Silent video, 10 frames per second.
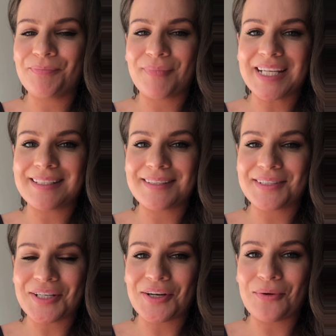My
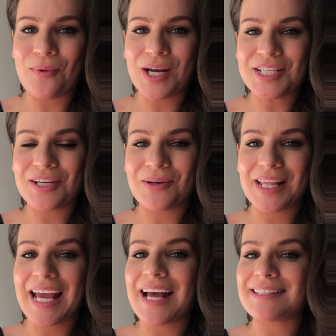sister wanted to go to the
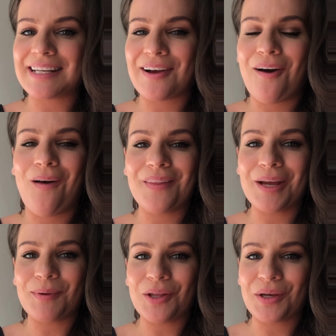casting call. They
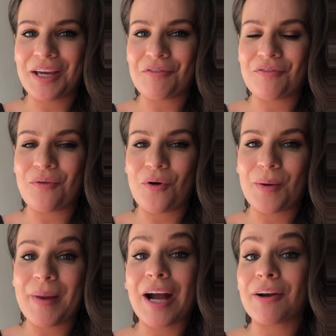were looking for
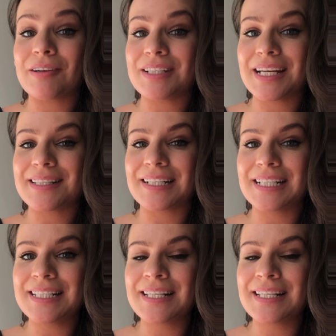background dancers.